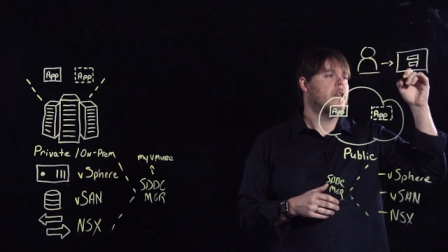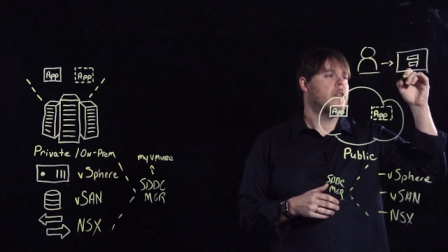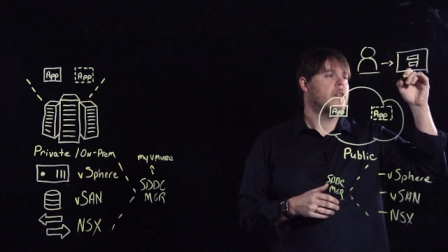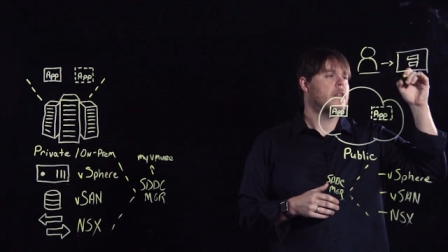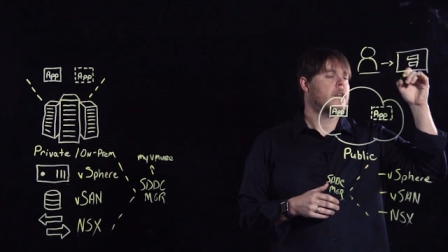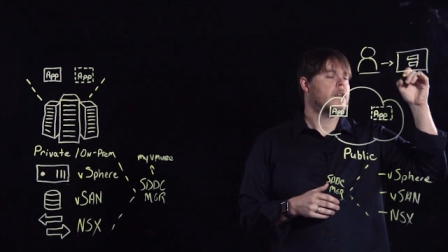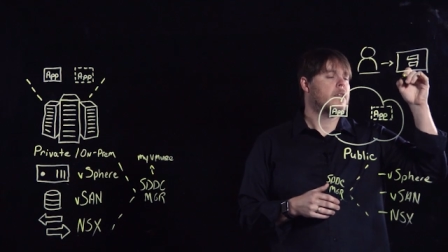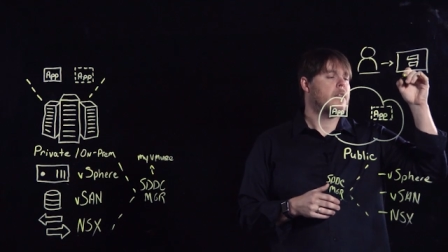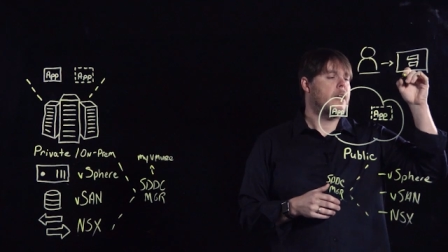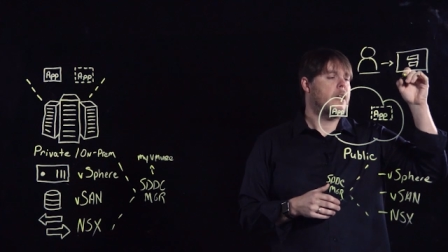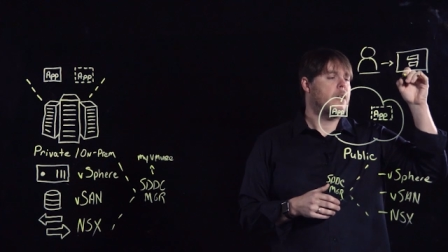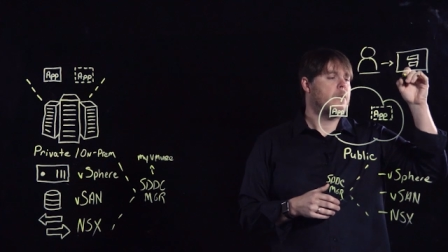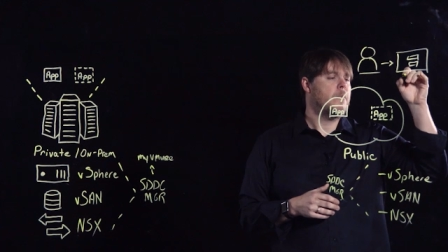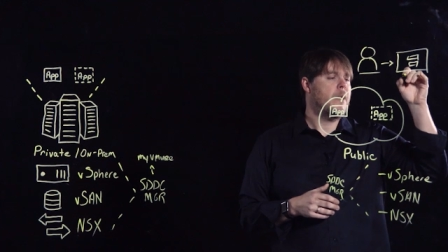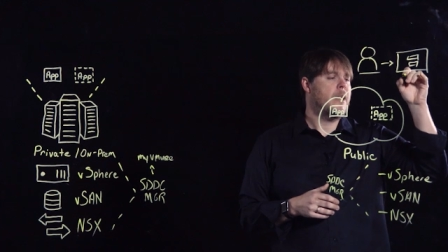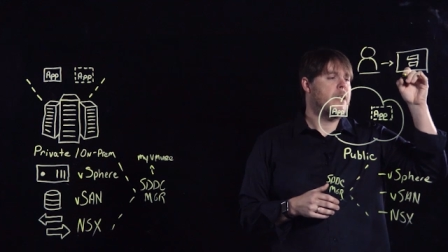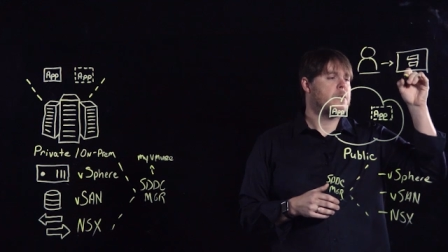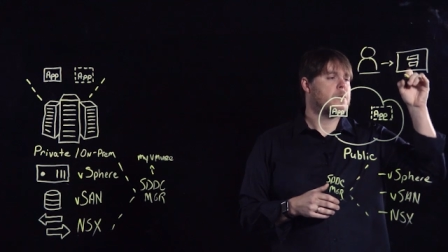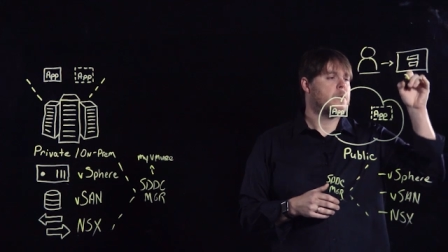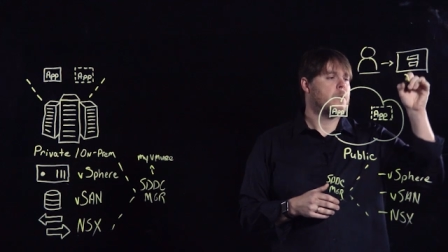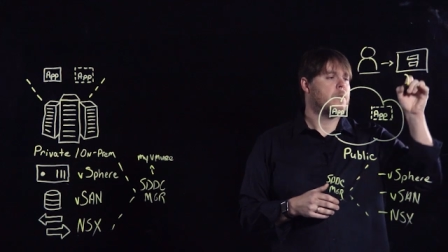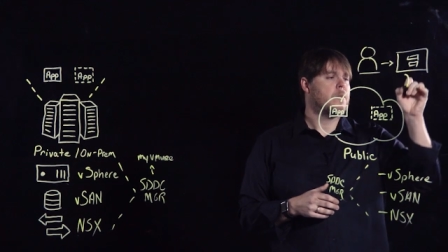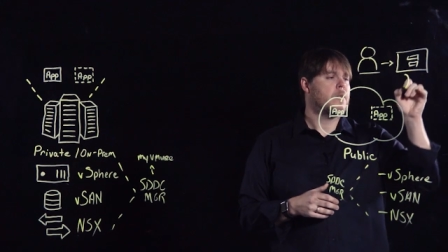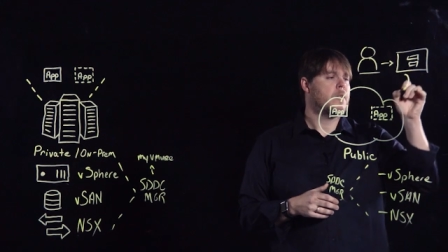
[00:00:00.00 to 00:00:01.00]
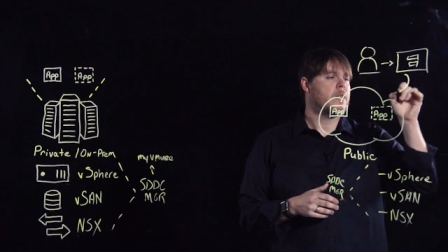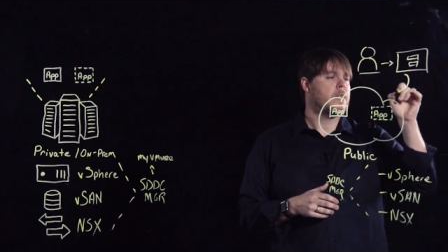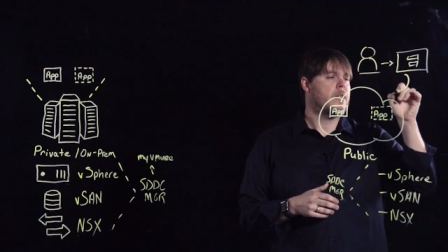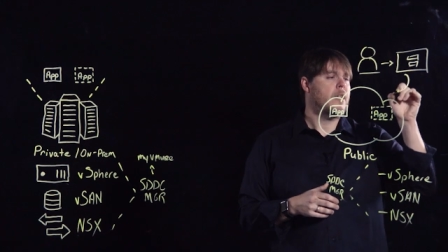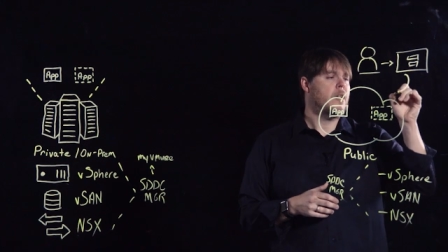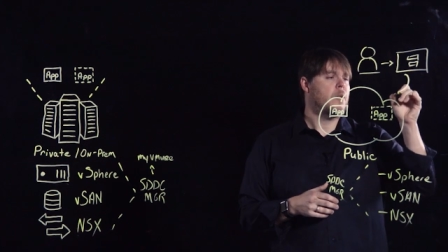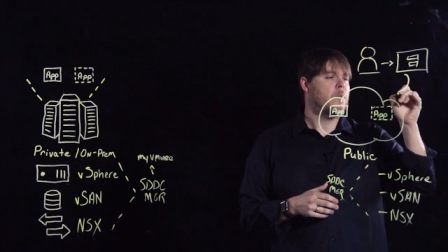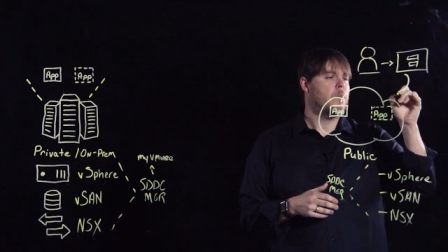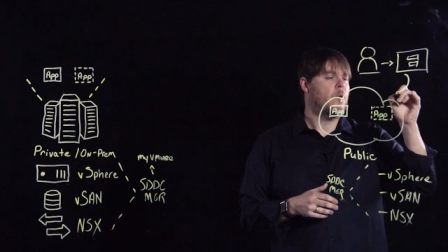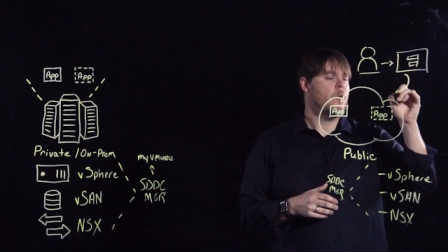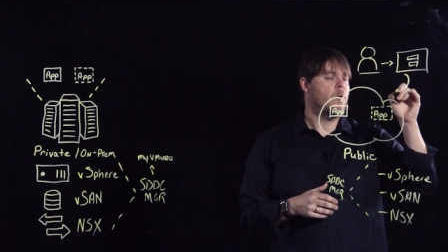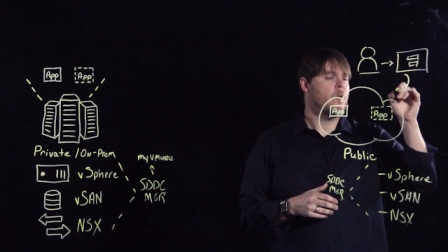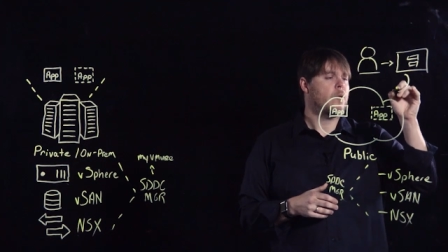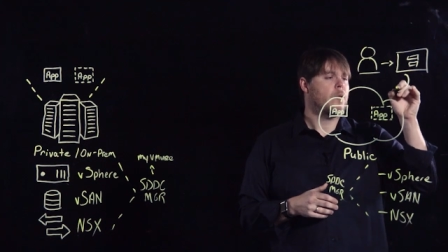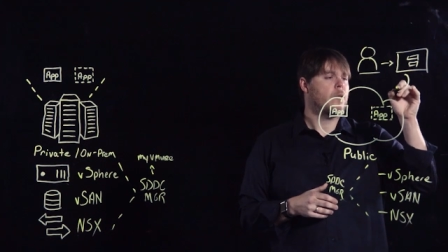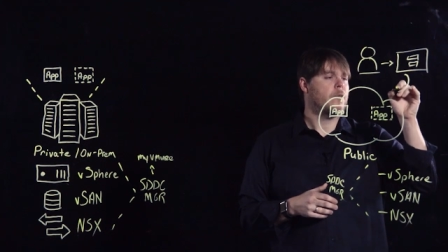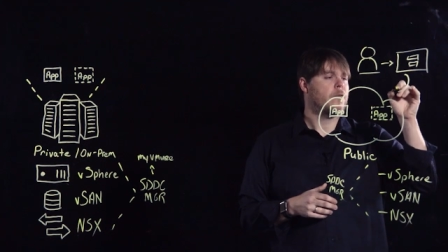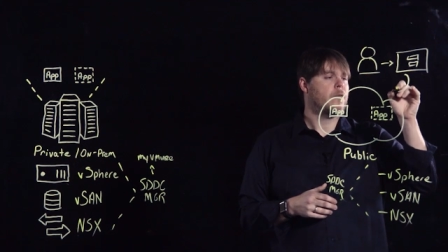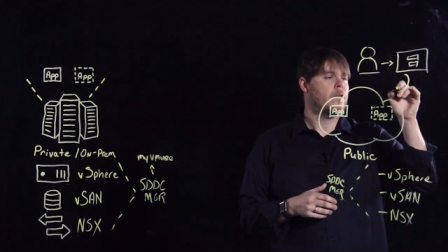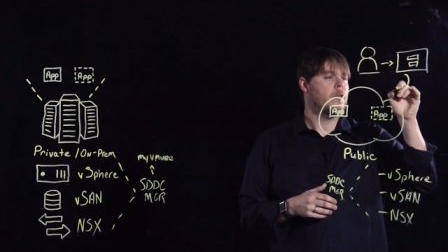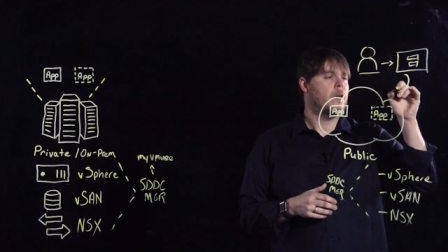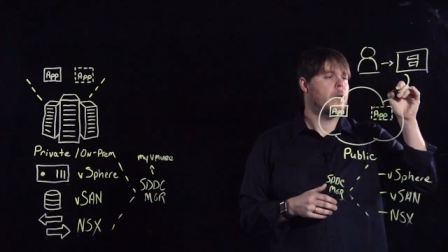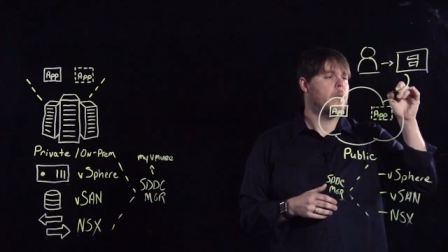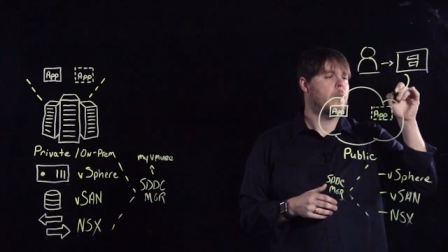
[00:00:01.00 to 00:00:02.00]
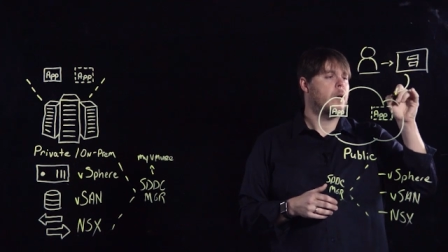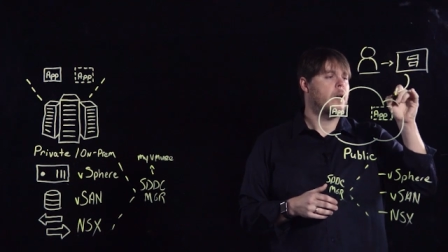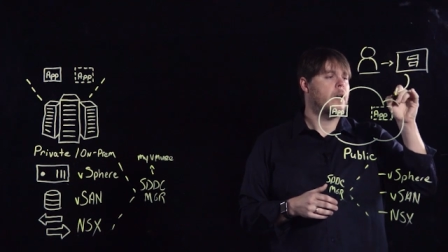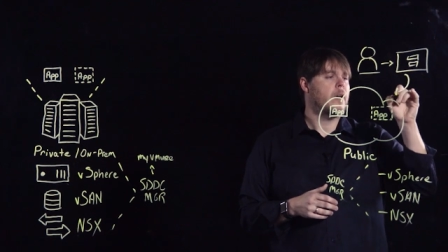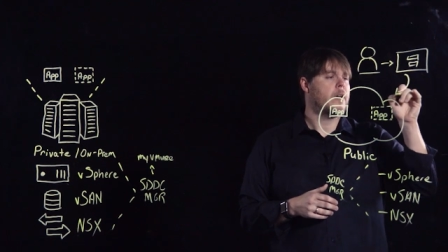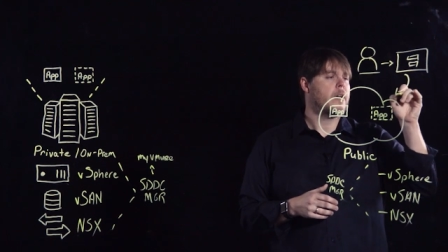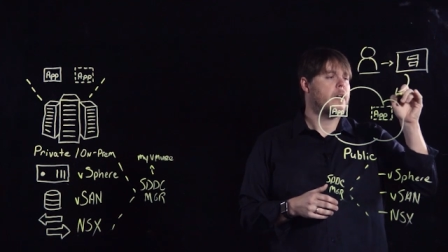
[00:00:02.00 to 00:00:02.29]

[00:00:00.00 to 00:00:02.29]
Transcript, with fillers: the cloud portal from